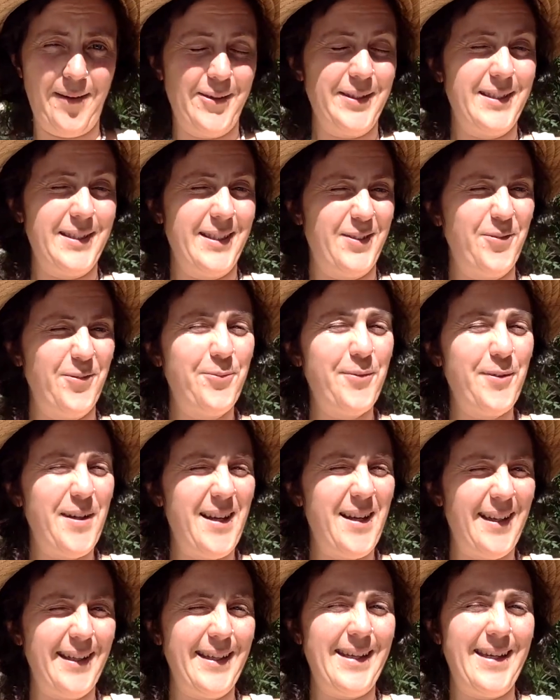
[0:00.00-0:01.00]
which is
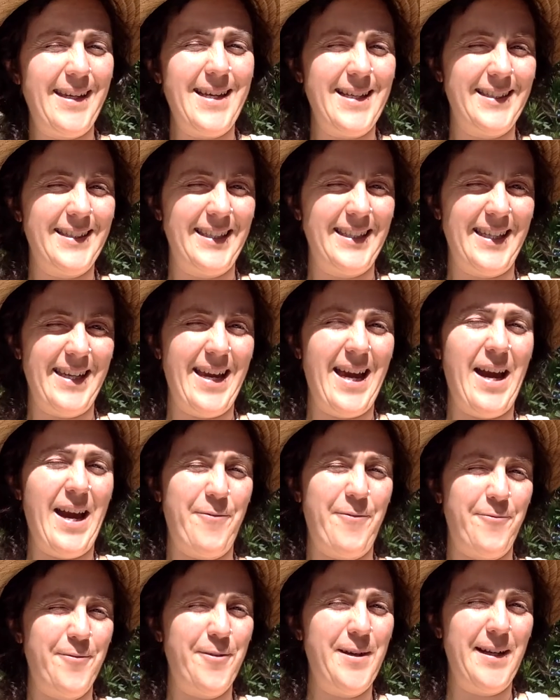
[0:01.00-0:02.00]
really easy
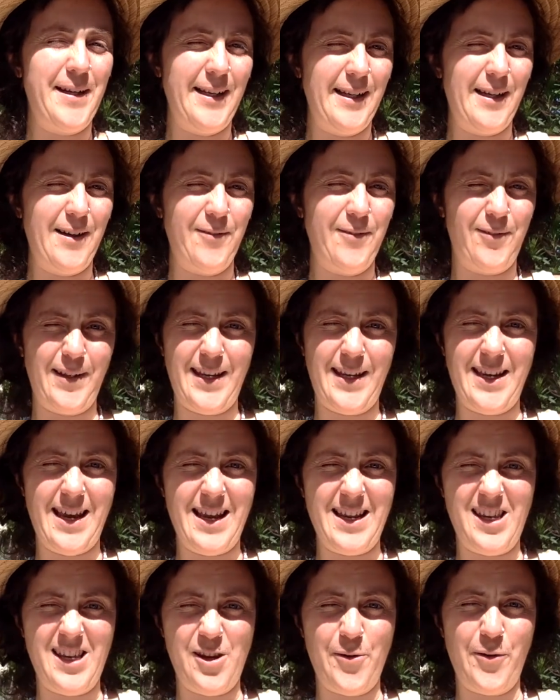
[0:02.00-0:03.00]
and really lovely,
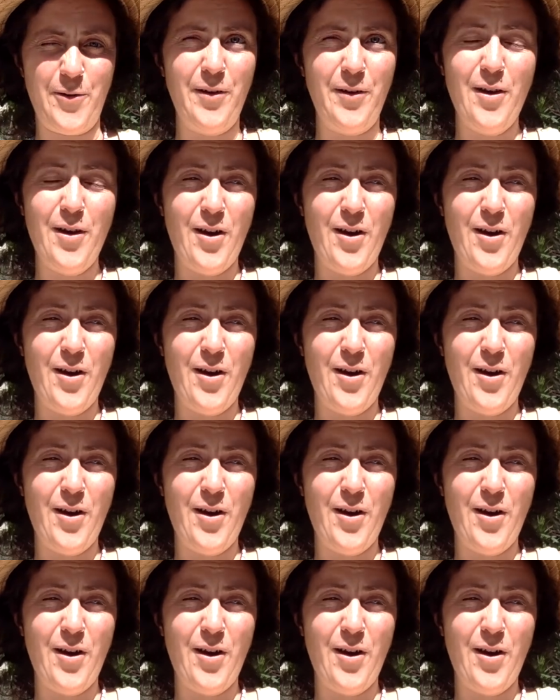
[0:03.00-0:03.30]
and you